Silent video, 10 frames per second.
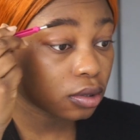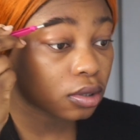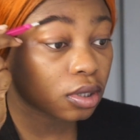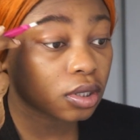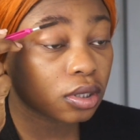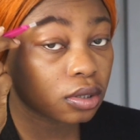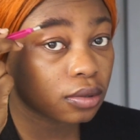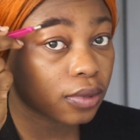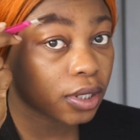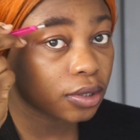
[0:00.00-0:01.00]
So this
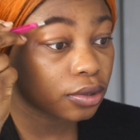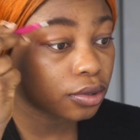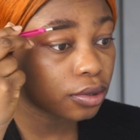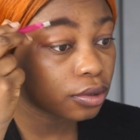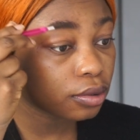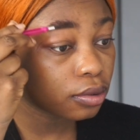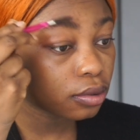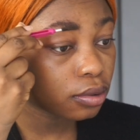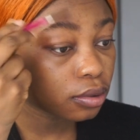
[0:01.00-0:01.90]
is what you do.